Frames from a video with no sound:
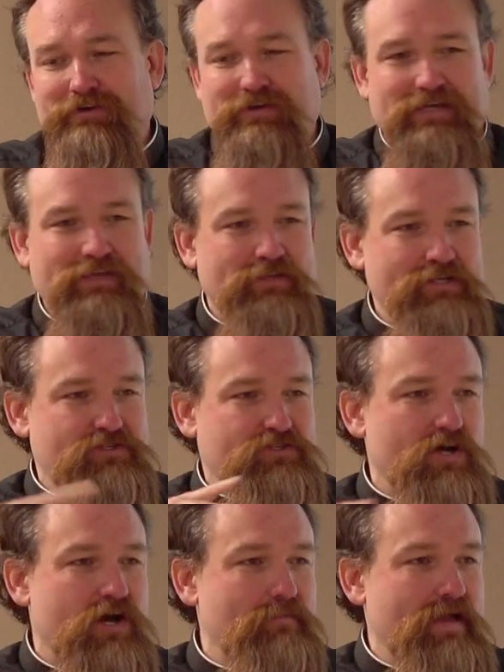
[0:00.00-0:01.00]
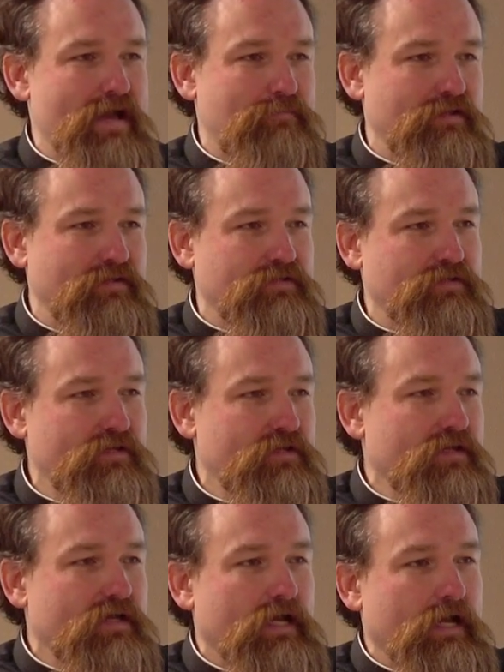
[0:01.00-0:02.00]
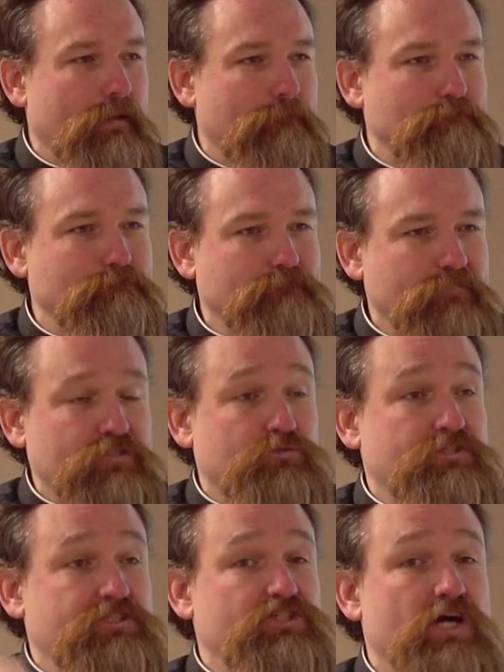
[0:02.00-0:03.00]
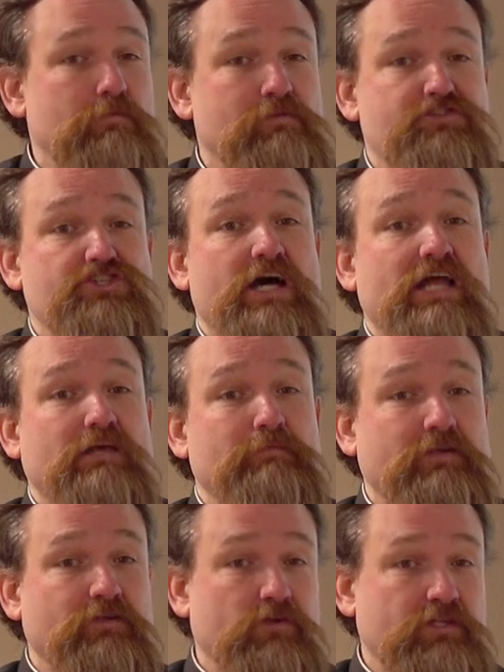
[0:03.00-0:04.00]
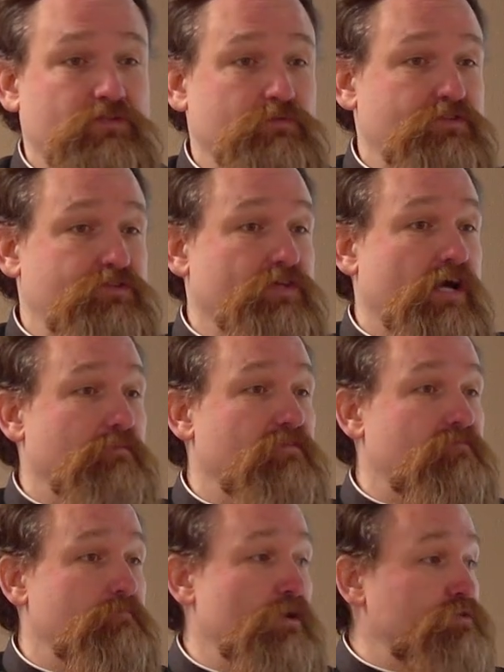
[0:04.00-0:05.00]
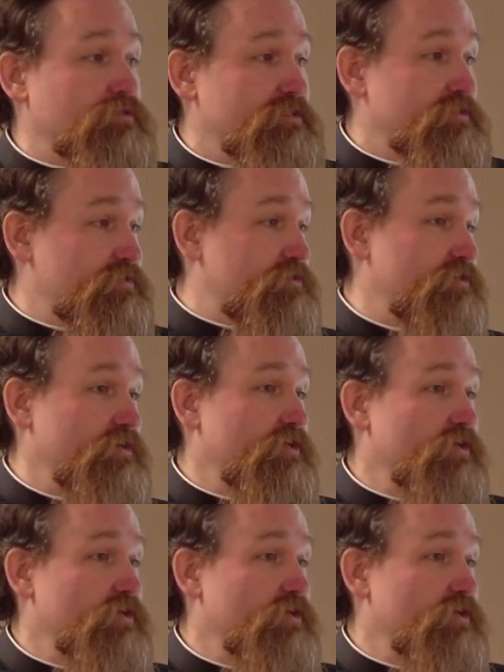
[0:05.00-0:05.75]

Or that this psalm happened, um, this was a psalm of Solomon, or this was a psalm of Moses,